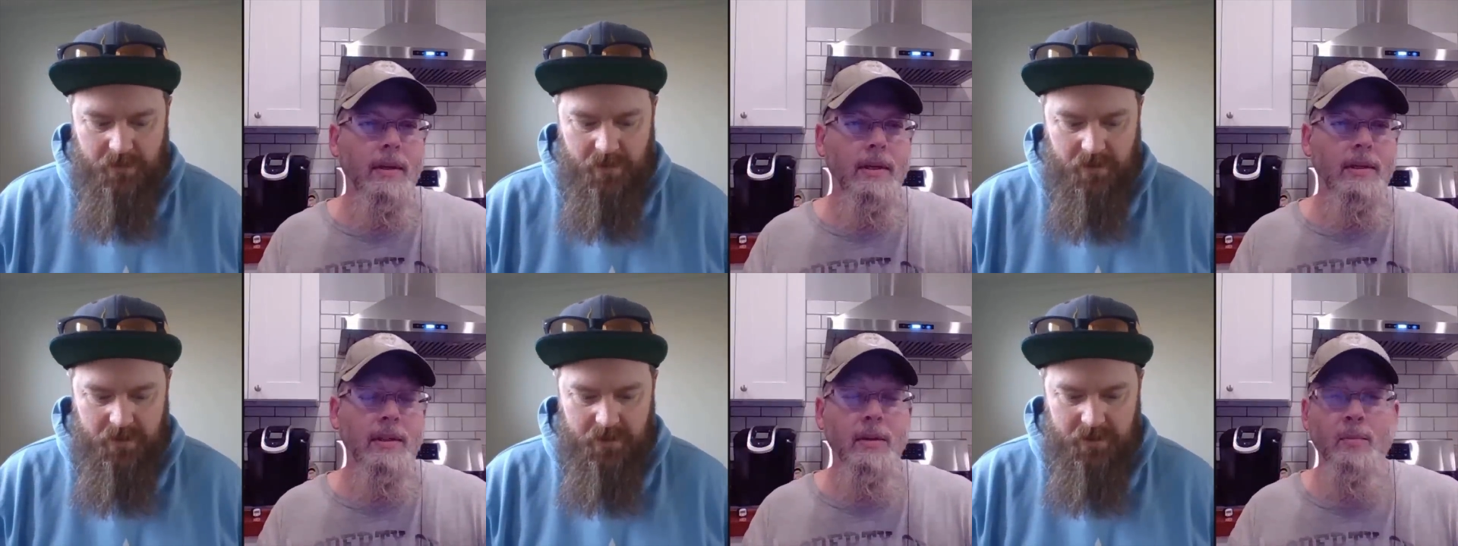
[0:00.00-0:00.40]

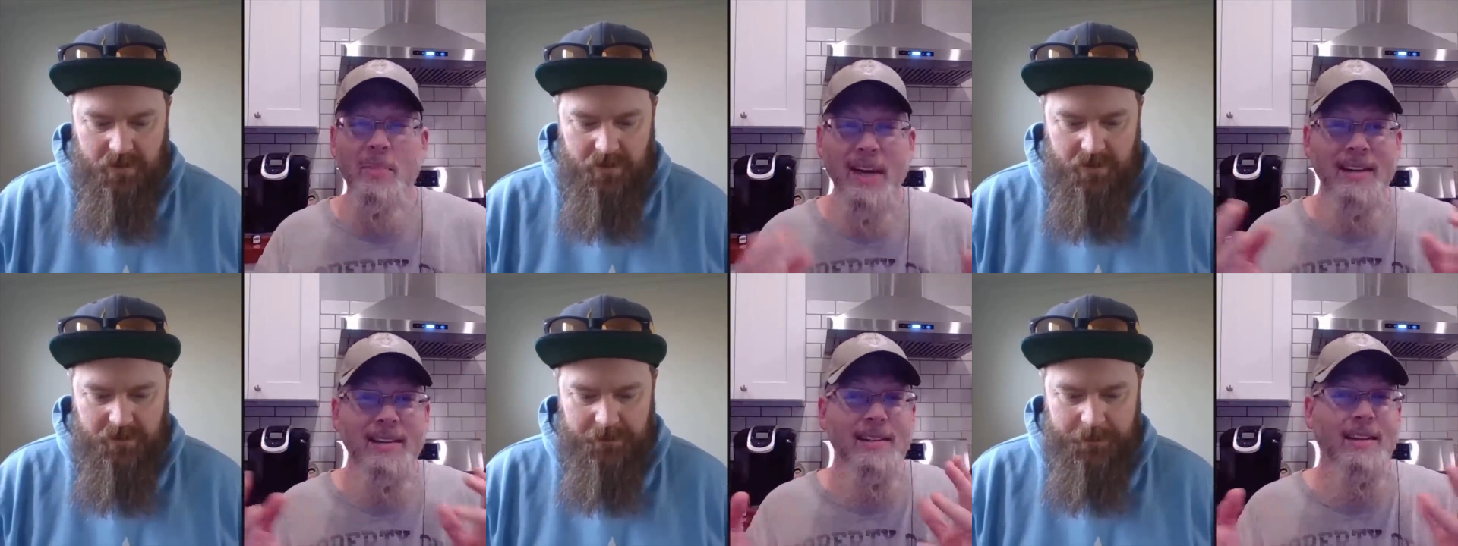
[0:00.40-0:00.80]
Speaker 1: Because they're
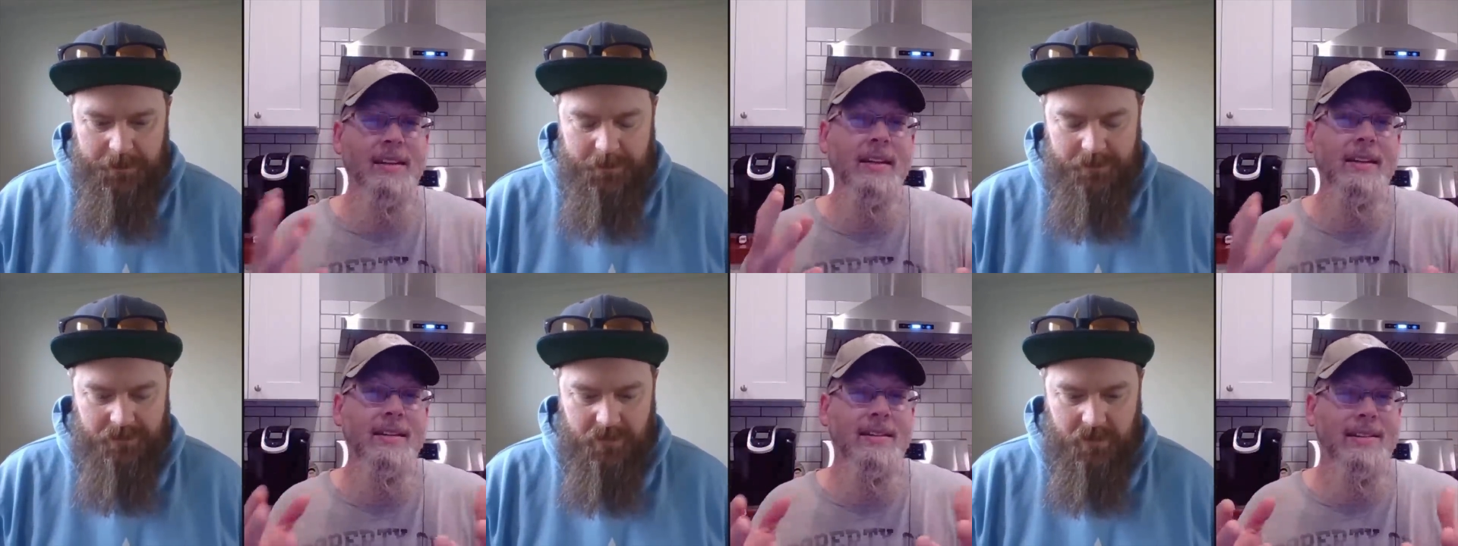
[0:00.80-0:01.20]

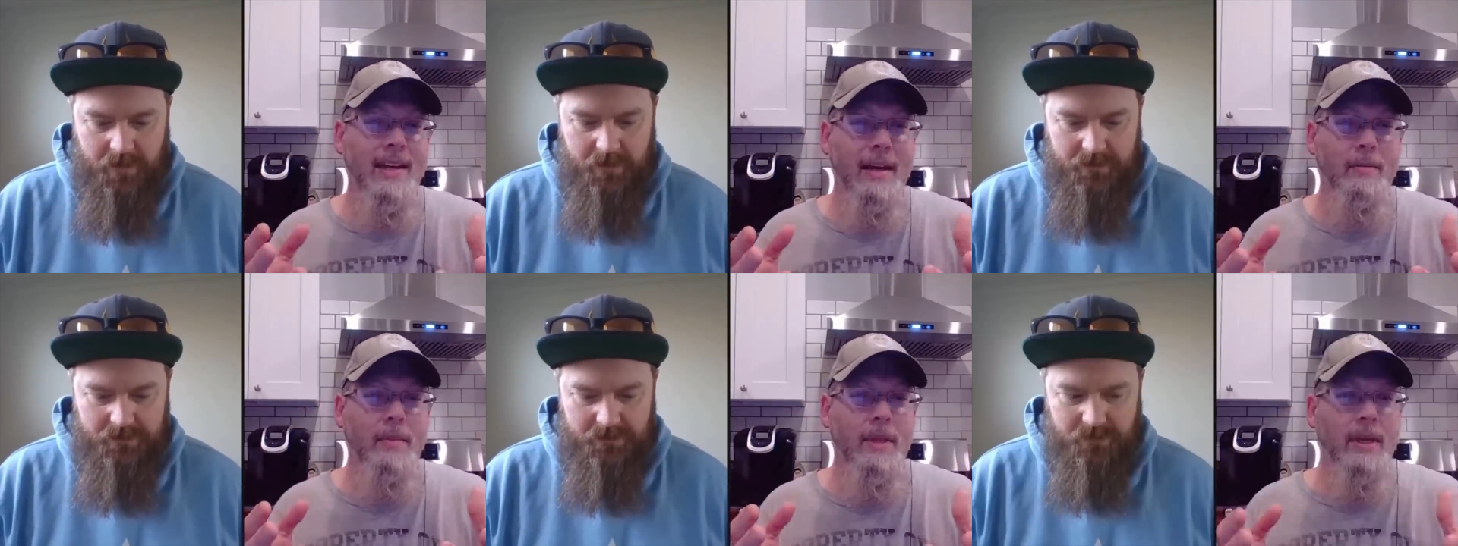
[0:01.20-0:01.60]
basically the
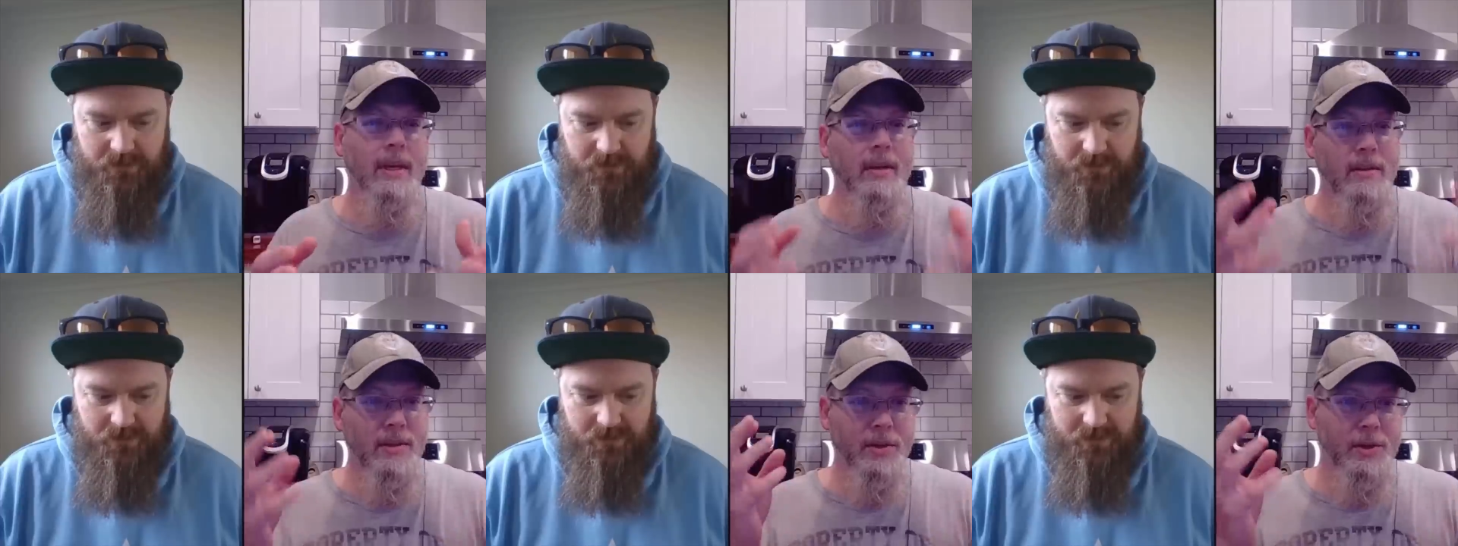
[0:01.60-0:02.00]
same
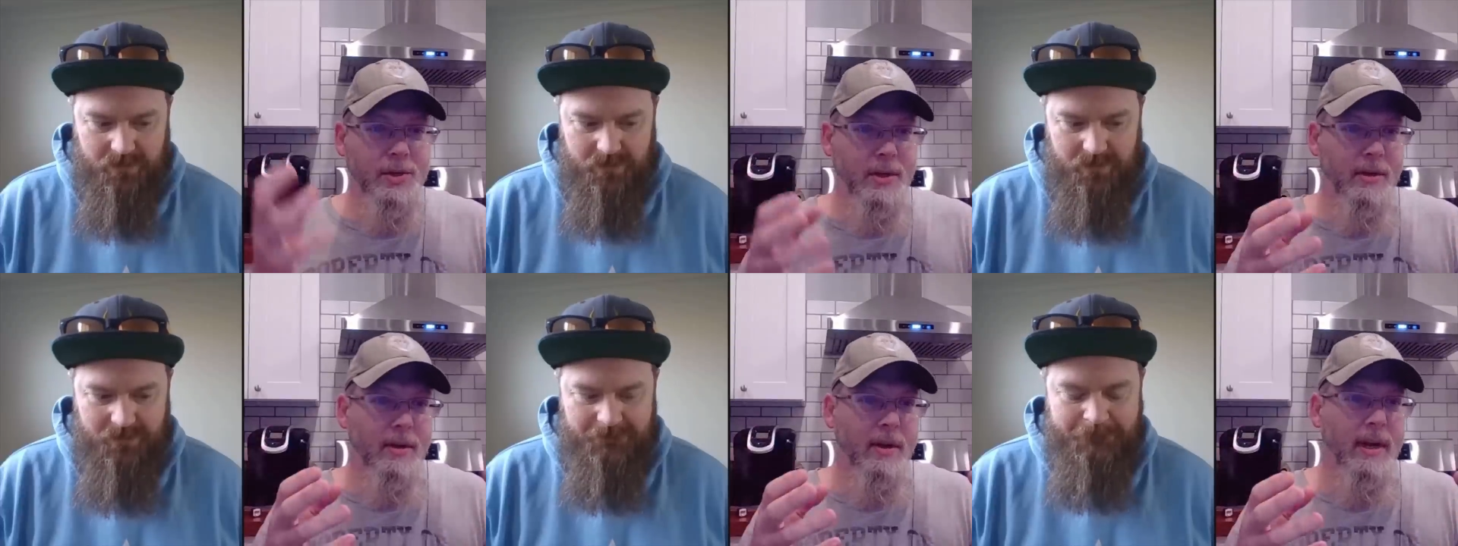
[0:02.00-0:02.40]
thing. It's a
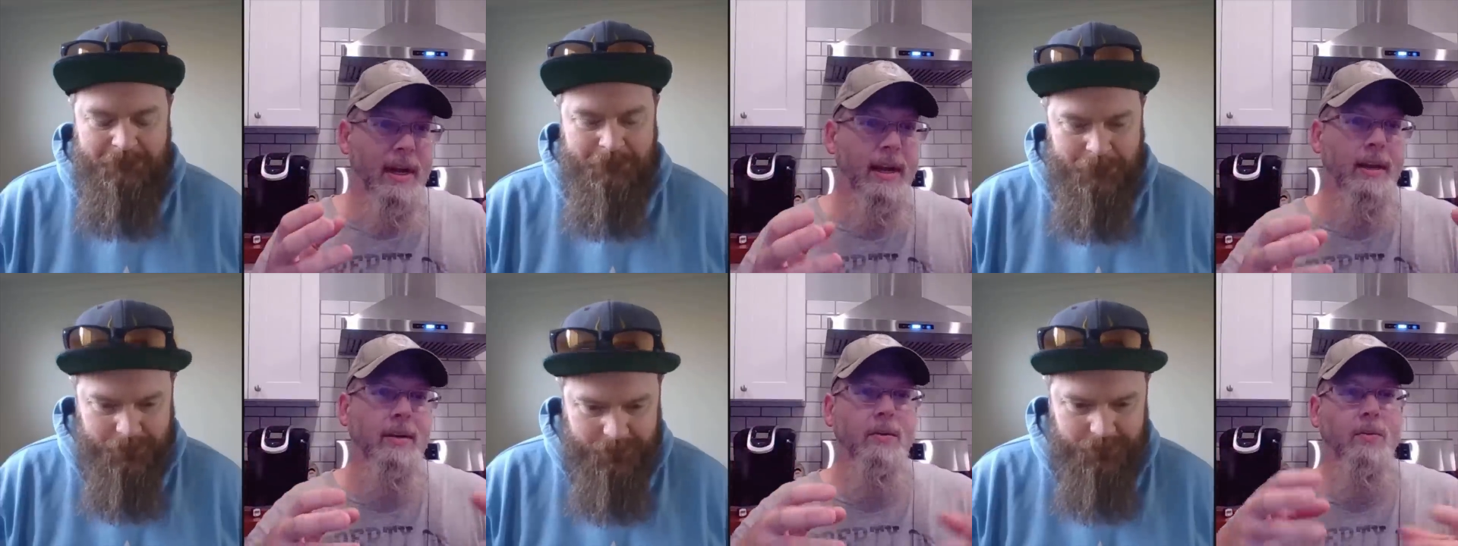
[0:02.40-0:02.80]
sugar
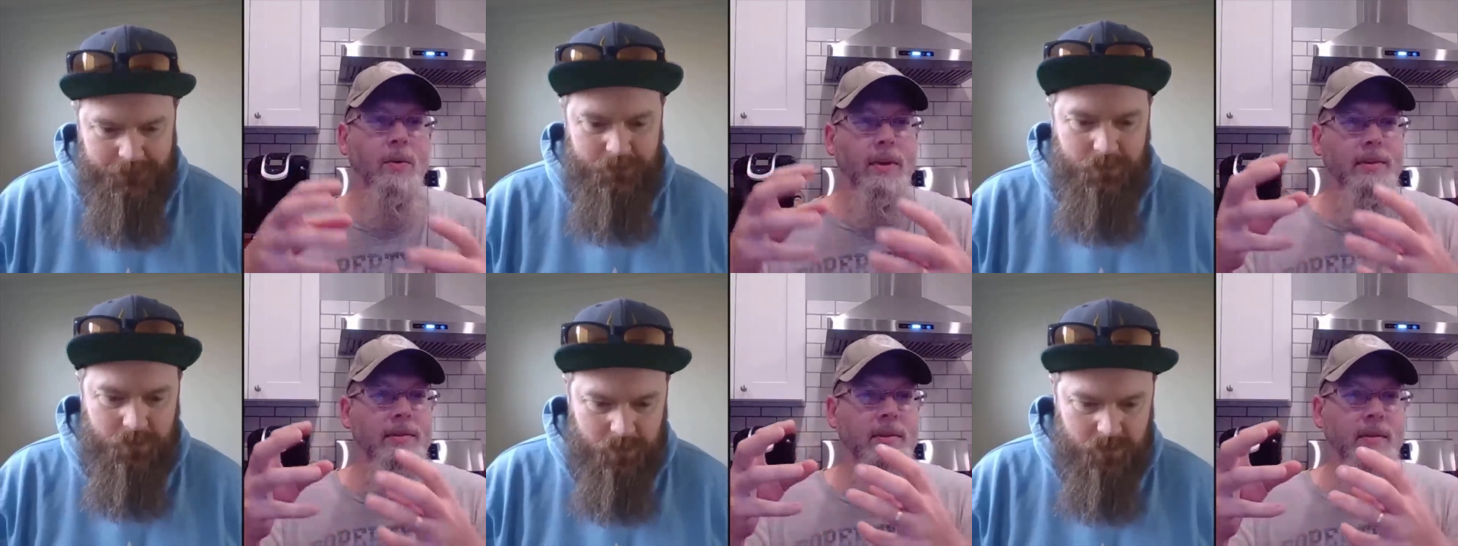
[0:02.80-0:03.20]
head
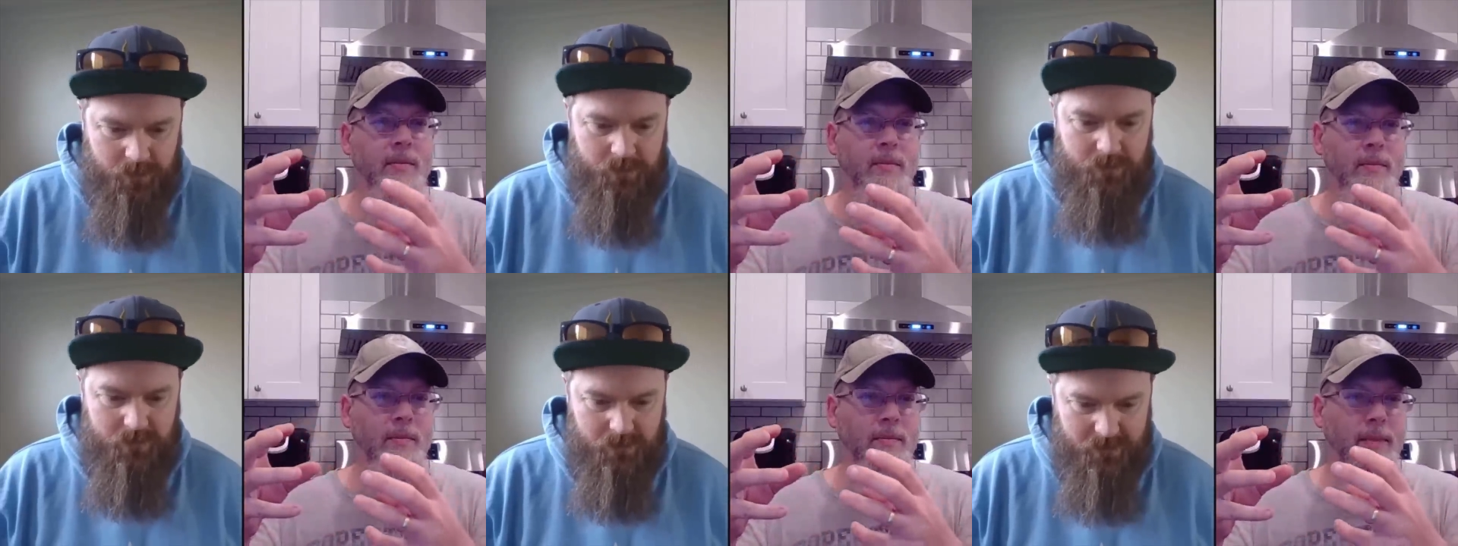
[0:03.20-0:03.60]
with
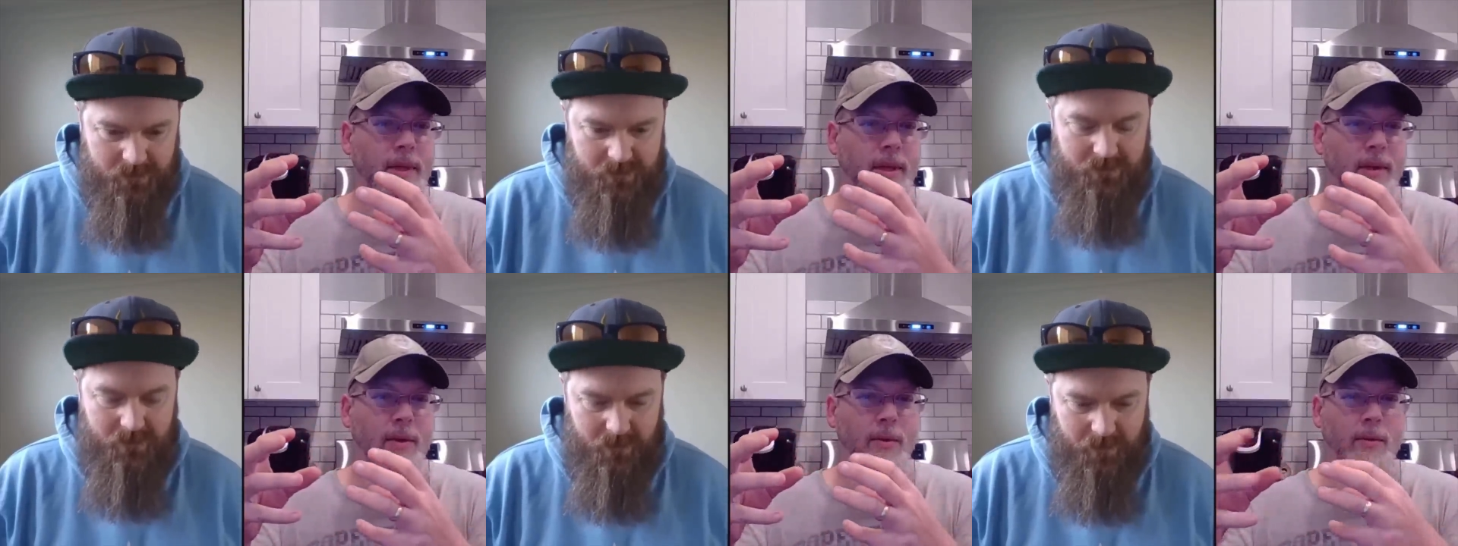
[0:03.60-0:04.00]
some,
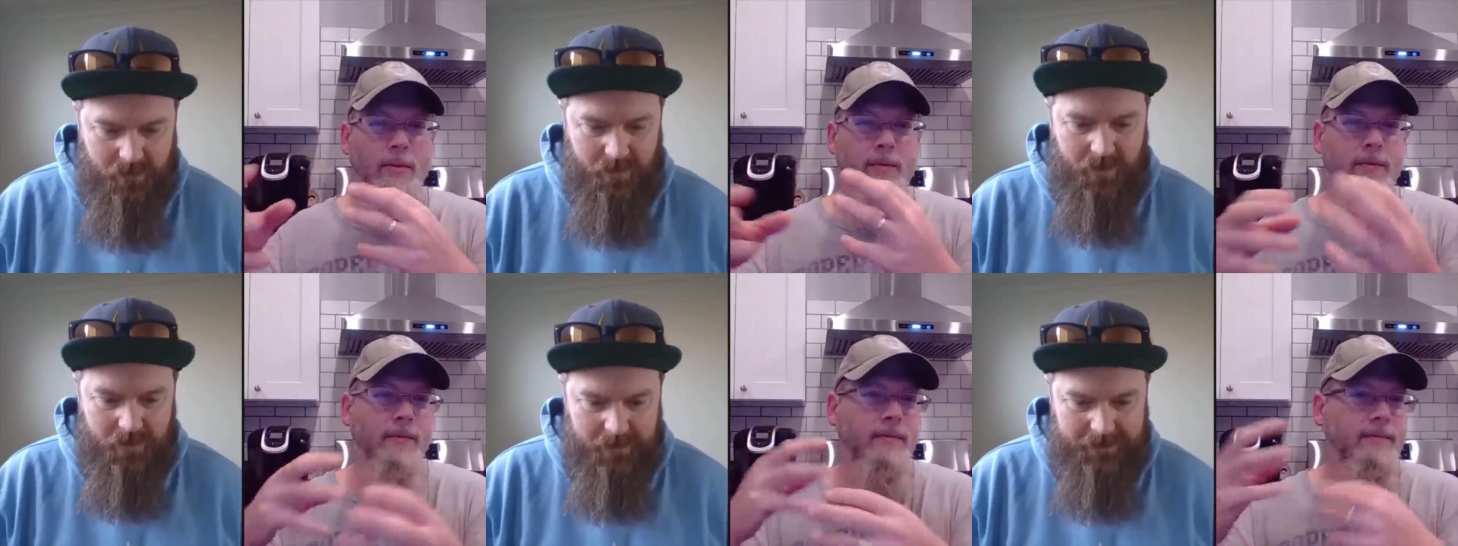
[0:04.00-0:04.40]
you
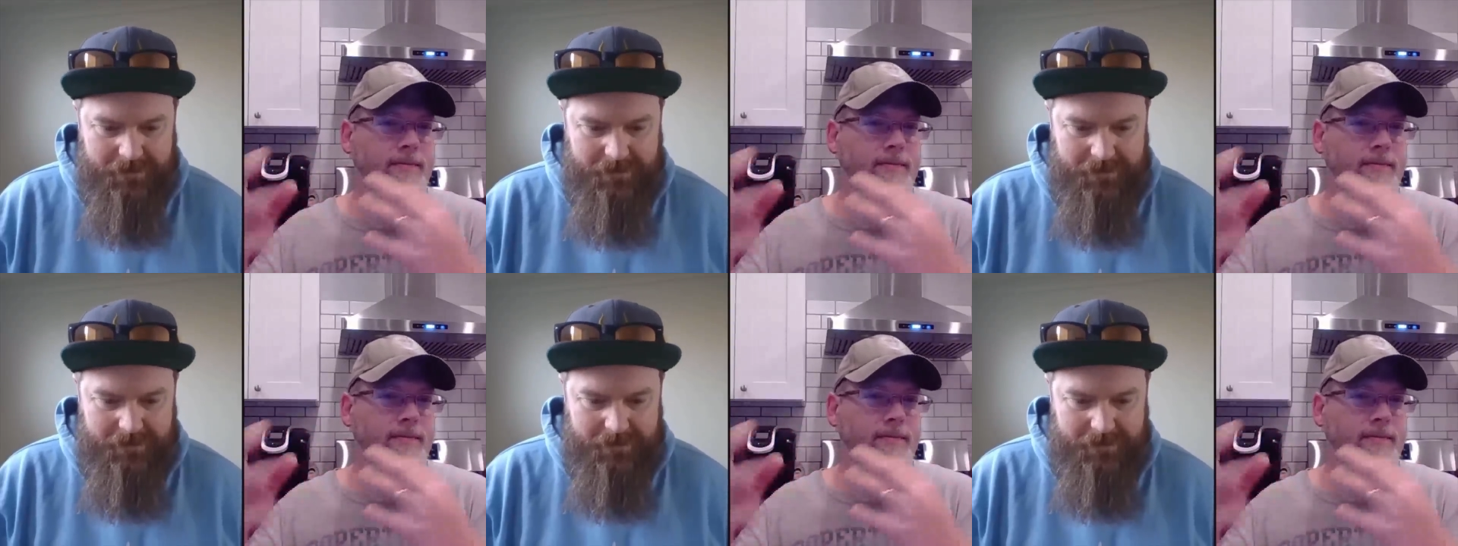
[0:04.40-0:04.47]
know,